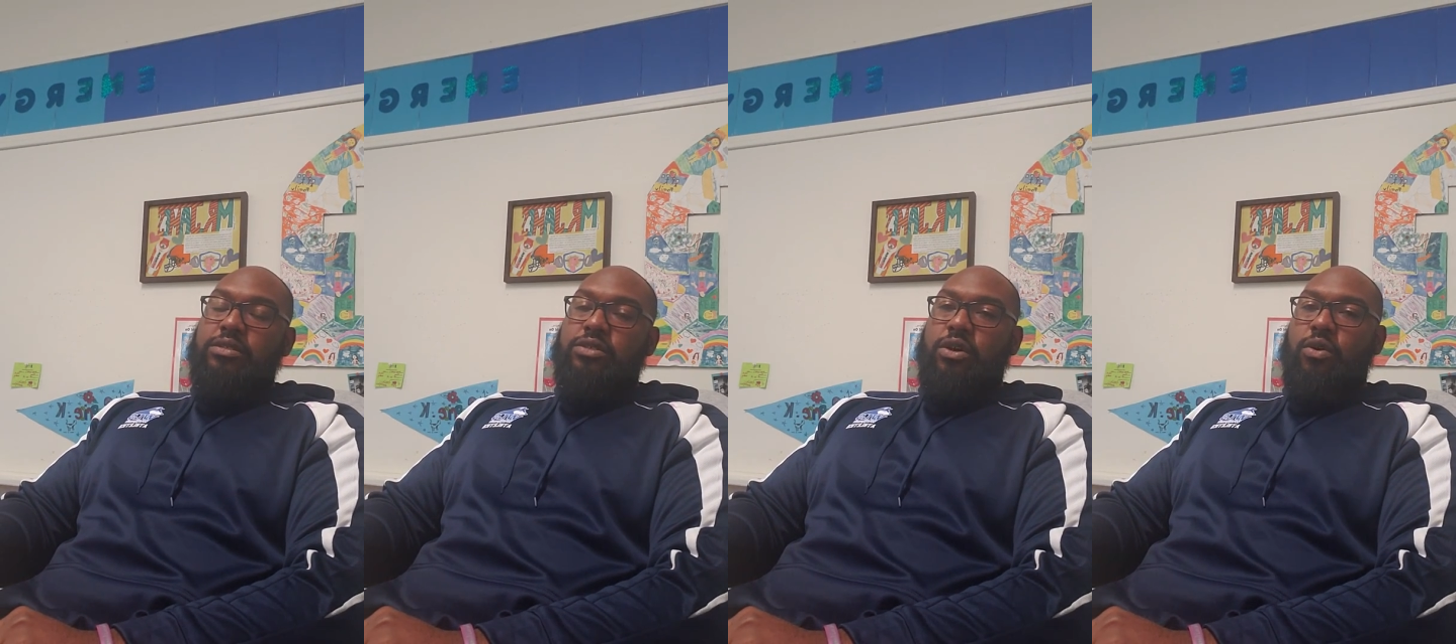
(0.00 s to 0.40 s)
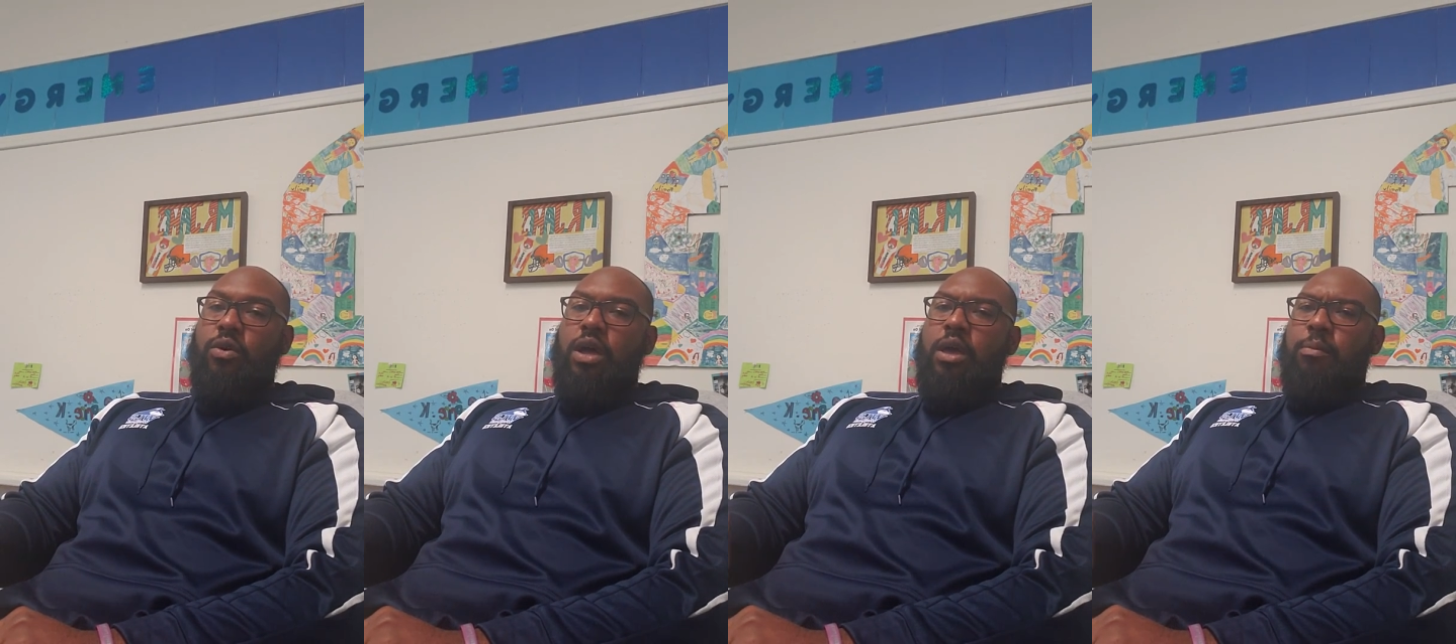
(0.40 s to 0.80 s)
So
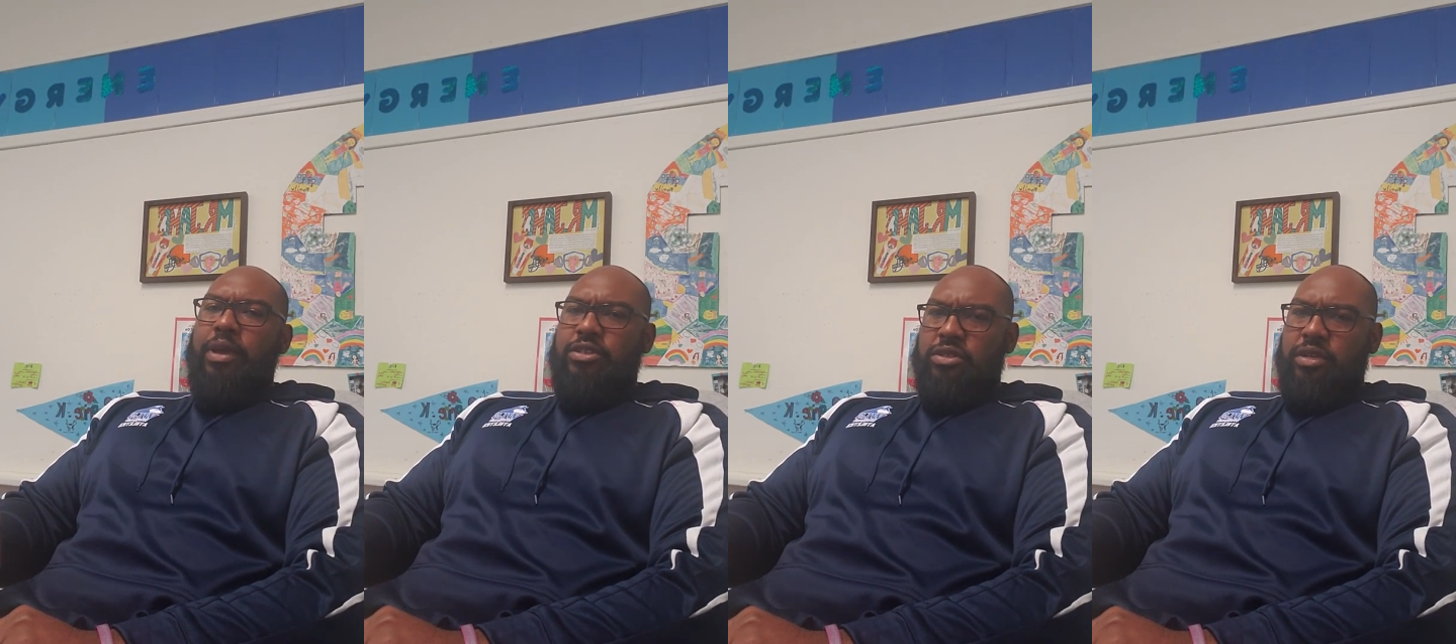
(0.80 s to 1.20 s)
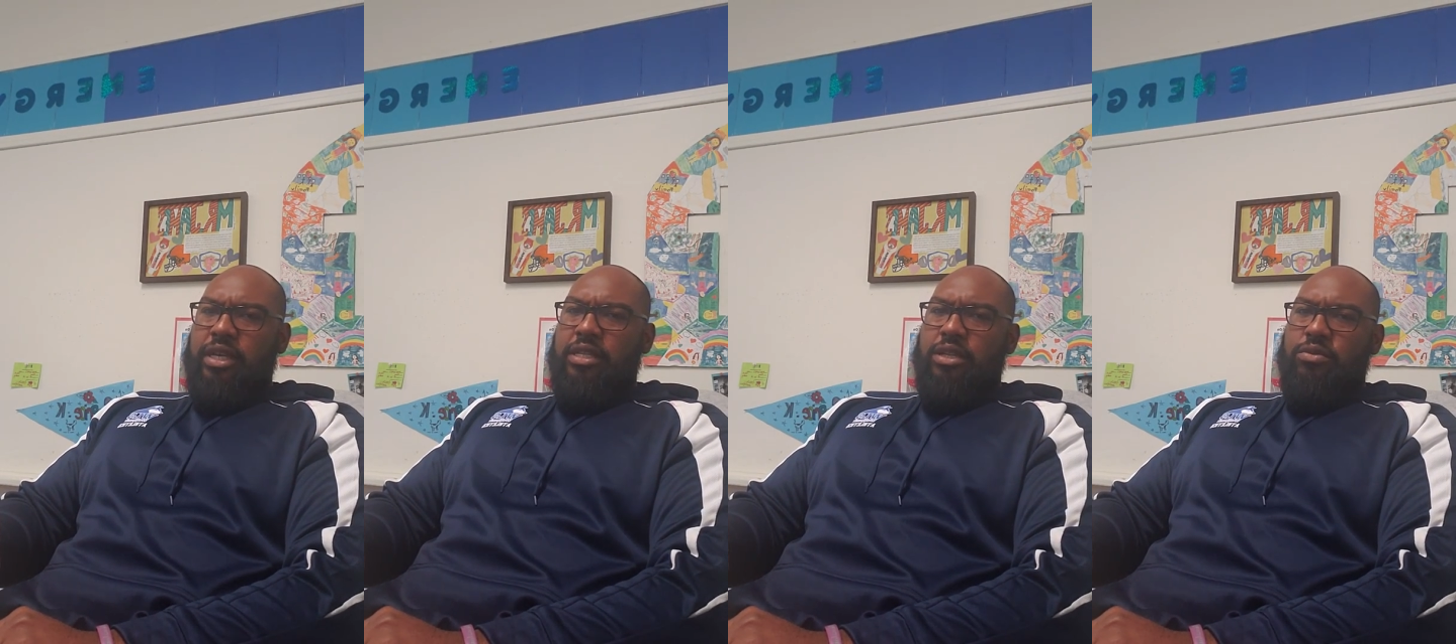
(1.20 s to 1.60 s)
make sure you
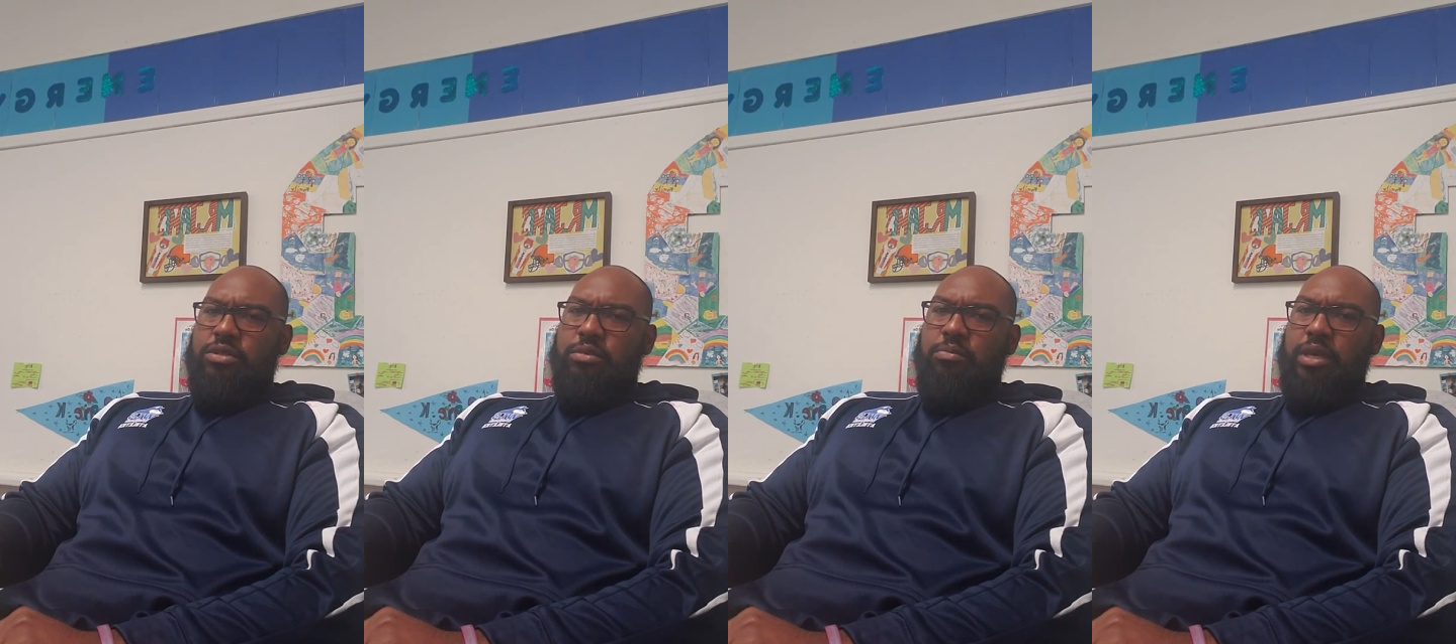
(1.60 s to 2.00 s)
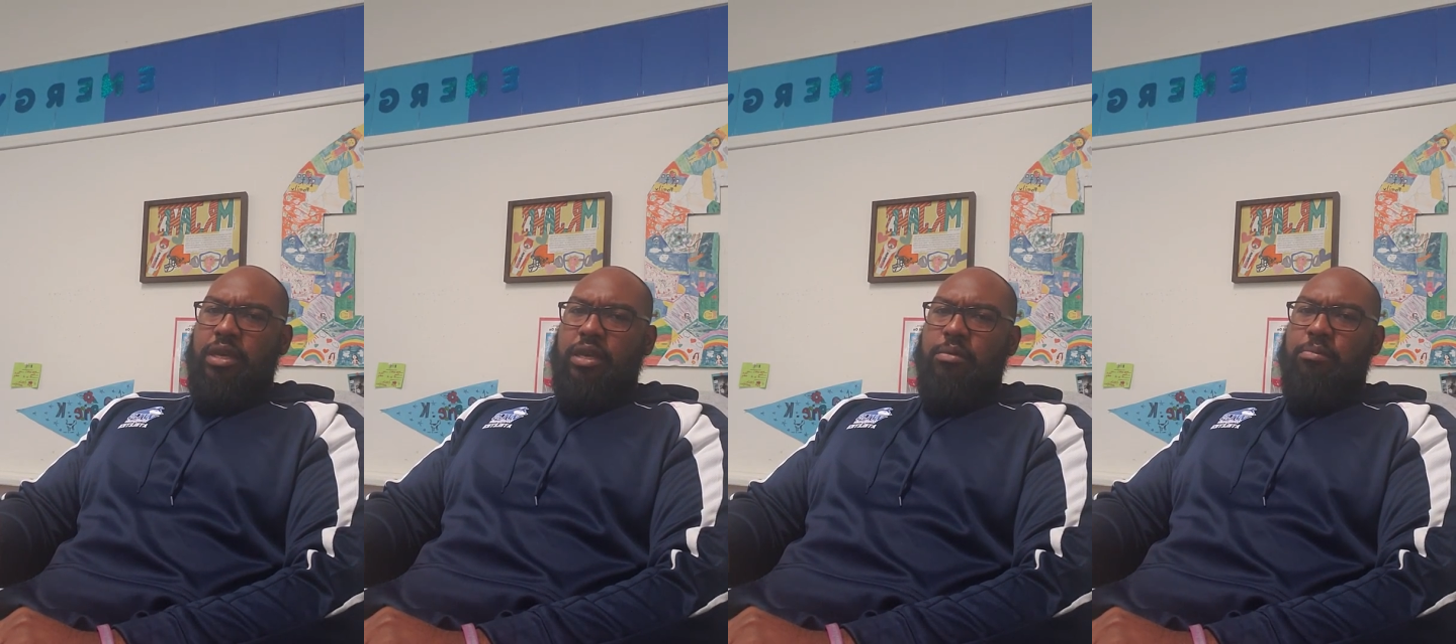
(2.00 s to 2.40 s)
get those to
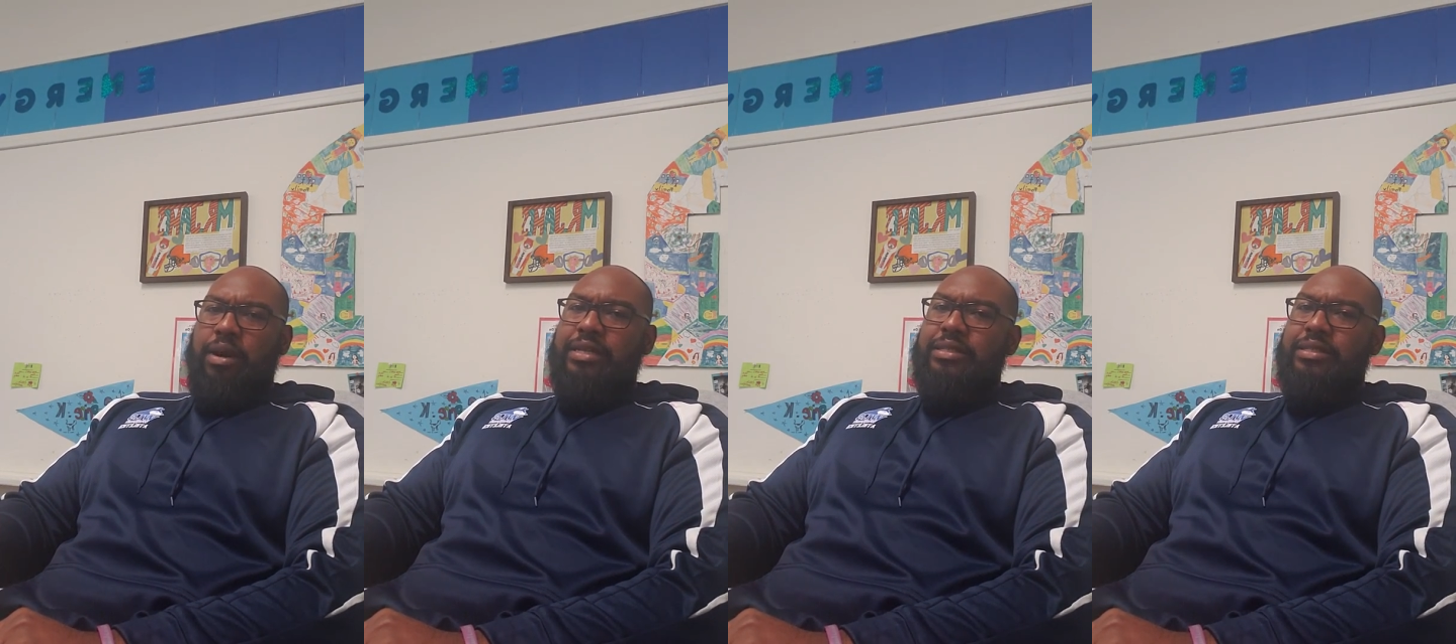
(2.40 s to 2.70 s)
me by